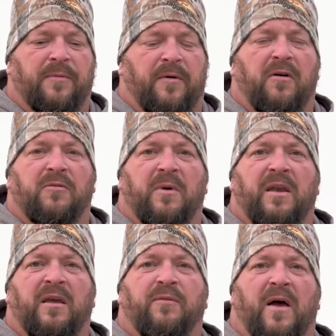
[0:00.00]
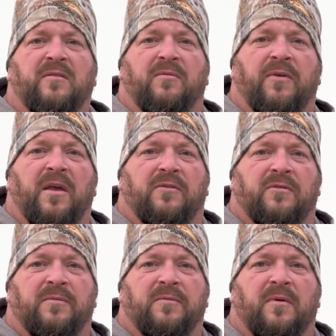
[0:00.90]
first we need to go find some fish.
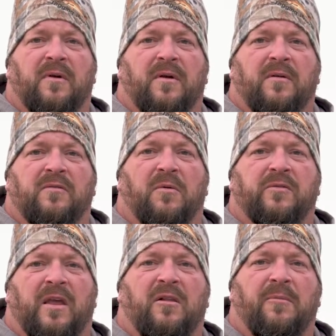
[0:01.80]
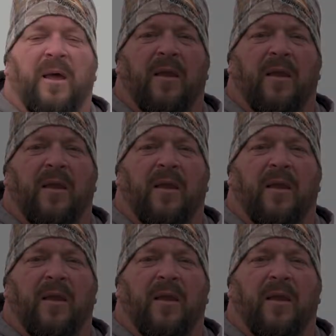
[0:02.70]
So we'll see you in a little bit.